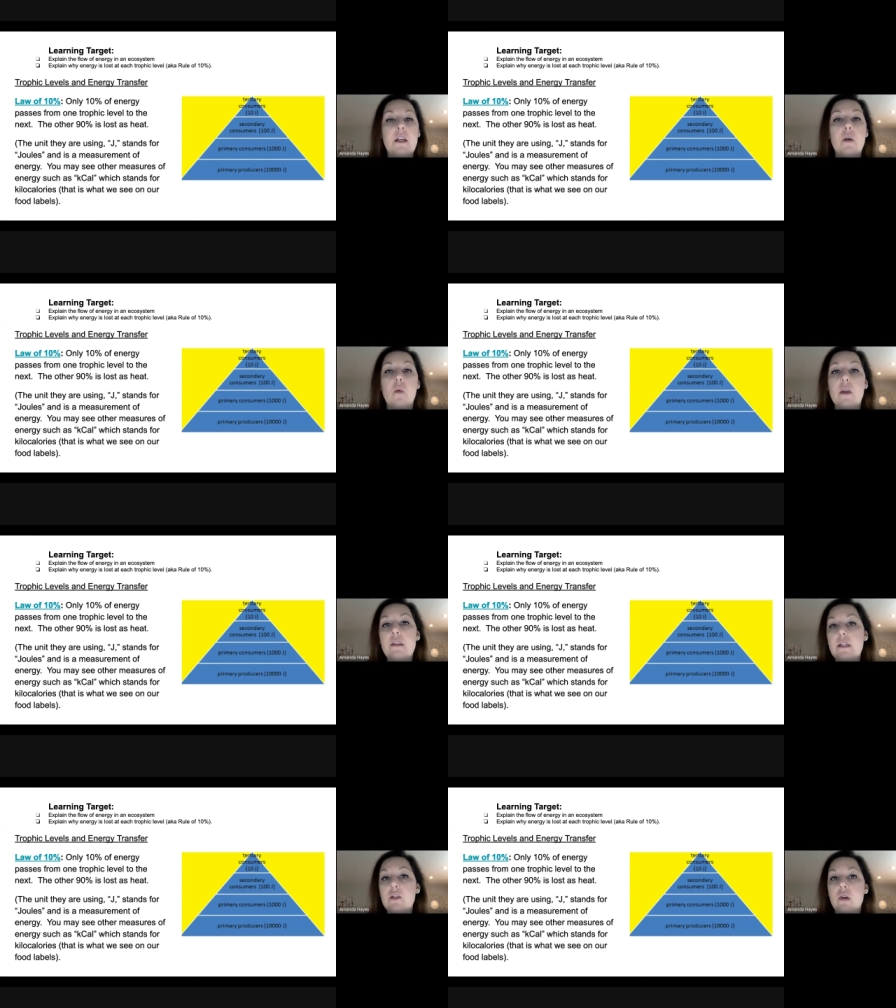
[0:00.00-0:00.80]
One
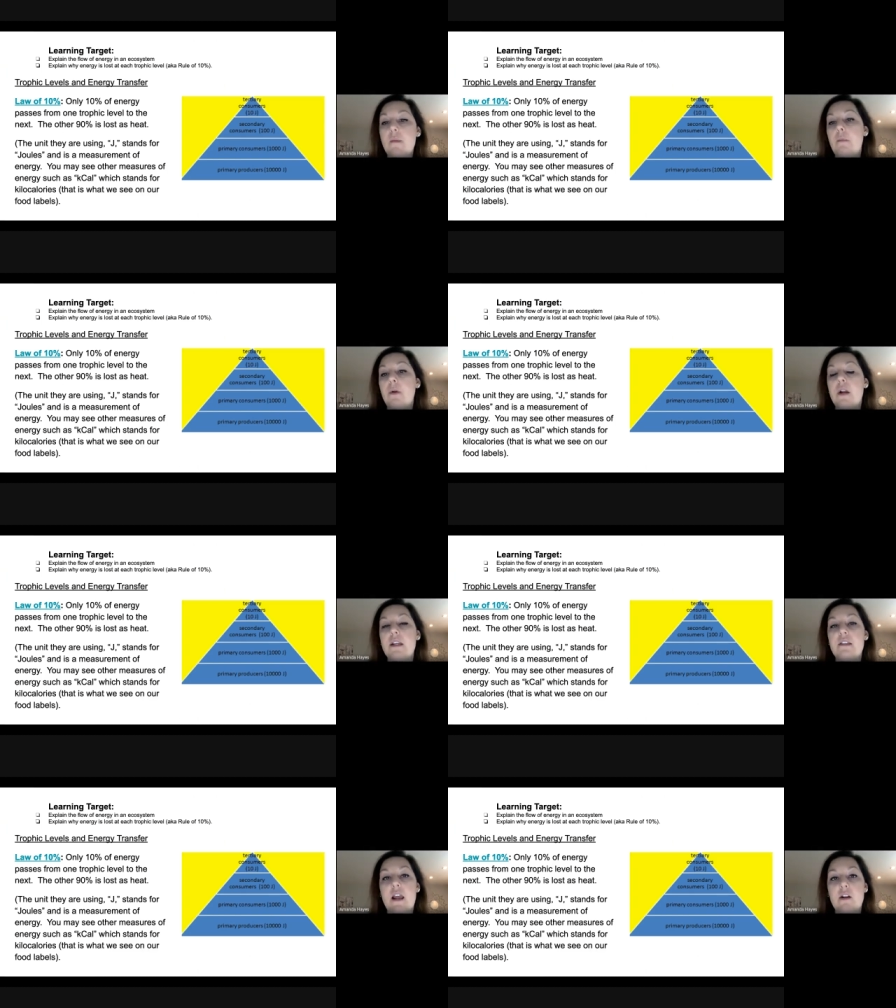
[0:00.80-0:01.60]
thing to remember
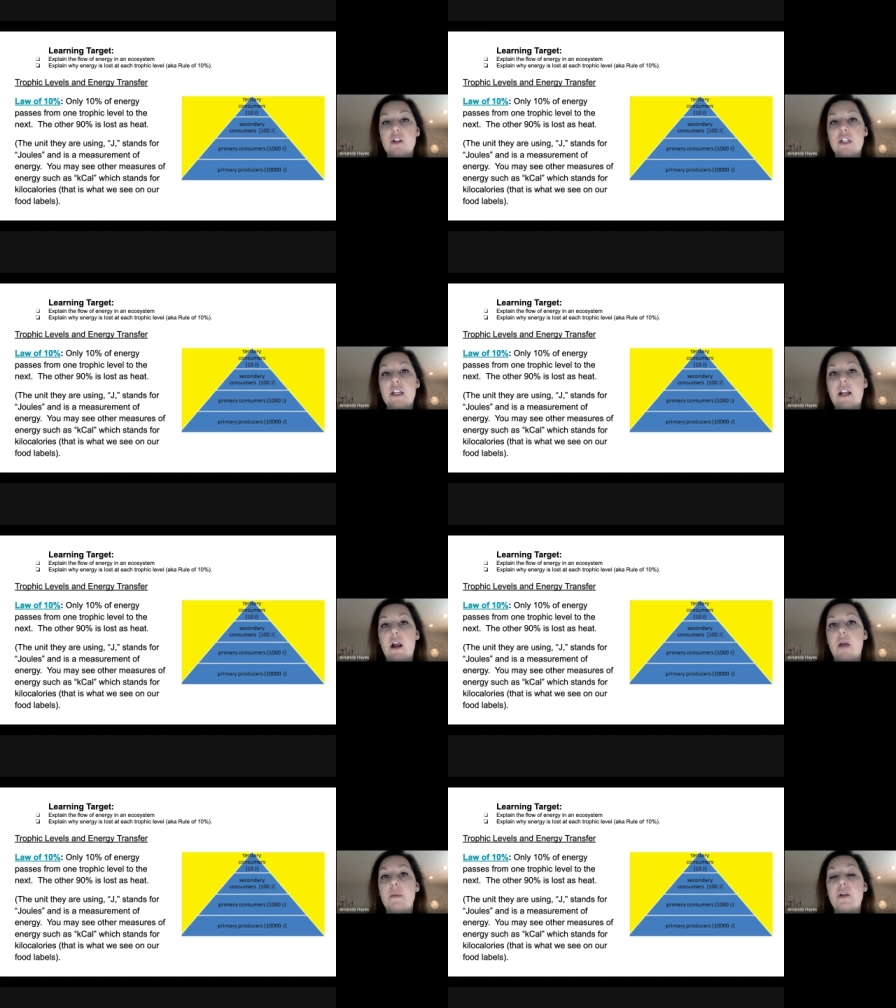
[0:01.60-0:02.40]
is energy
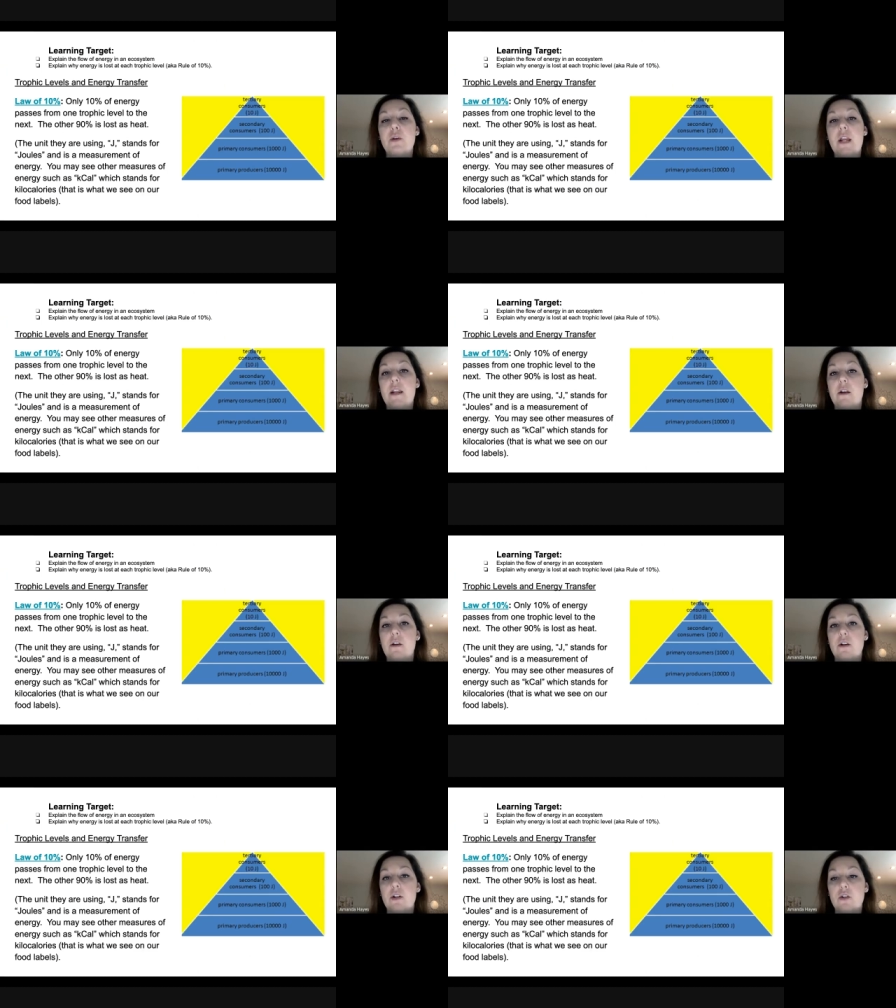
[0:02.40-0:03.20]
cannot be created
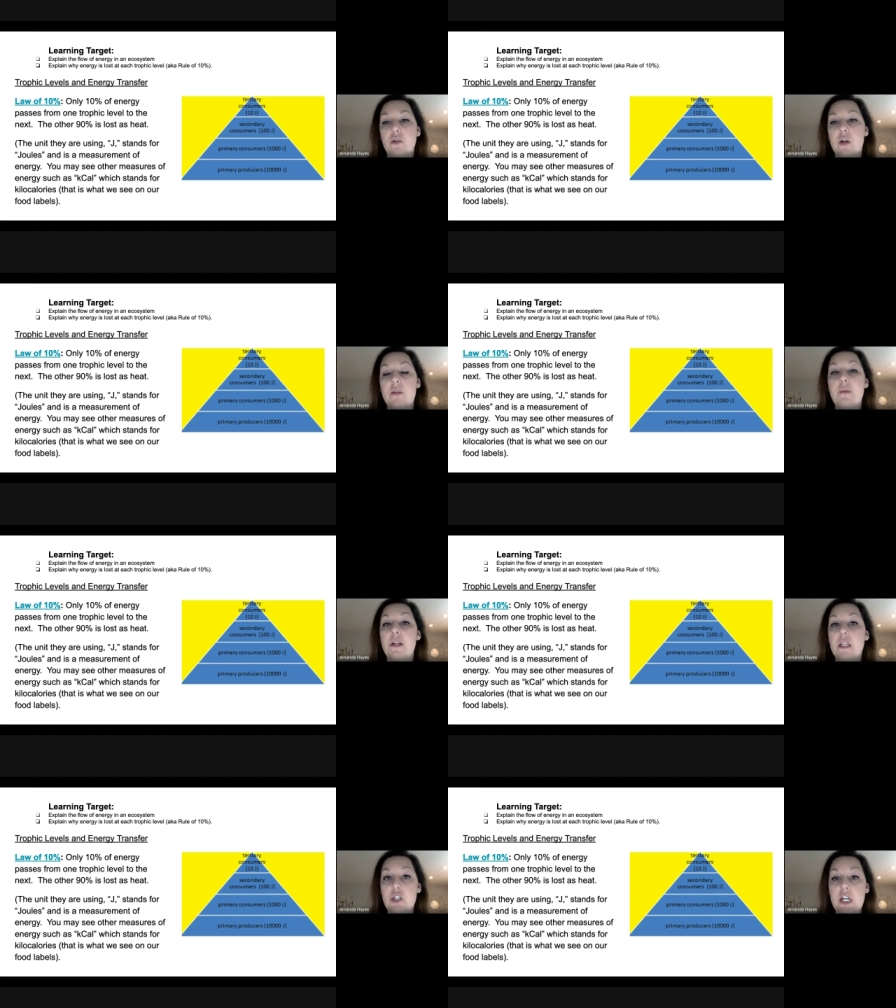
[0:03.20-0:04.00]
or destroyed, but
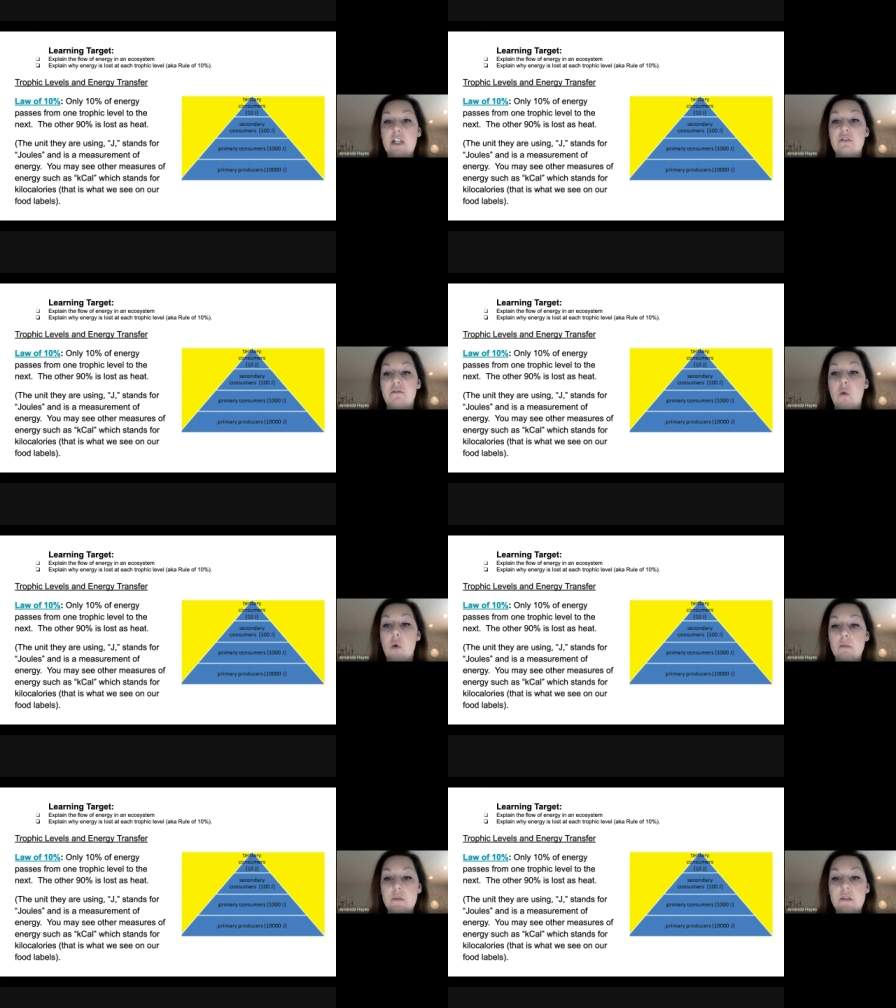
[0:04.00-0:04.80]
it can change
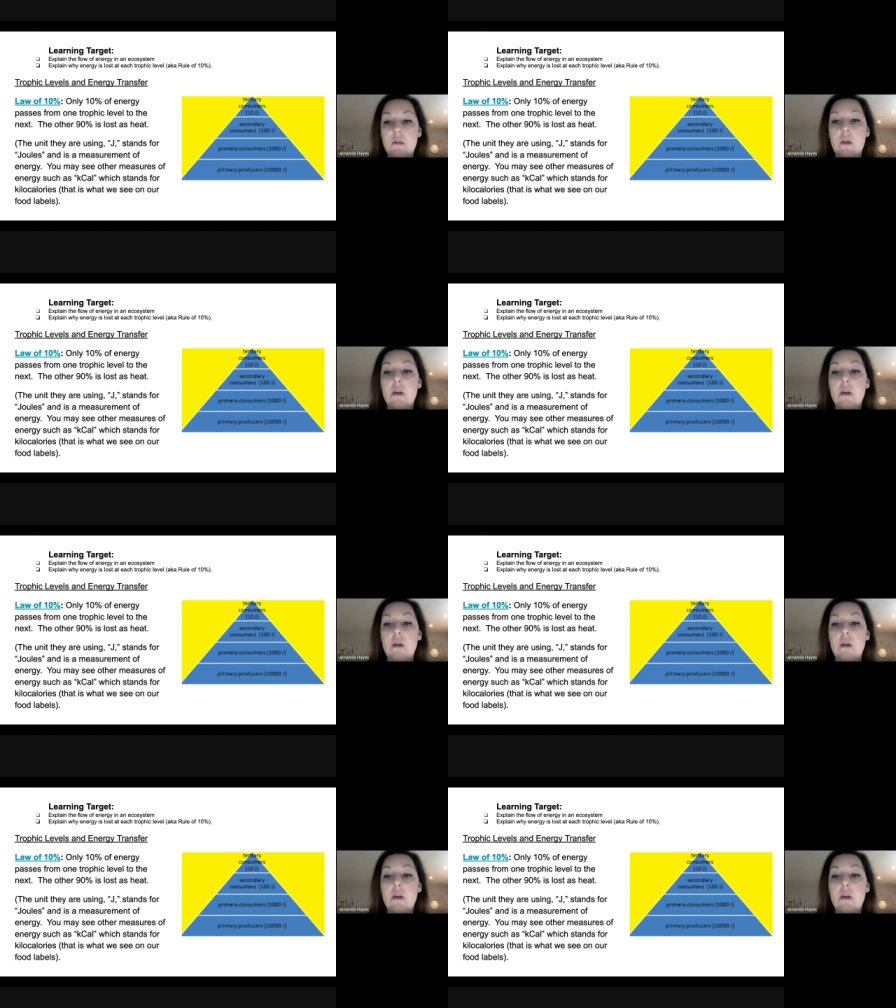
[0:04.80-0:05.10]
forms.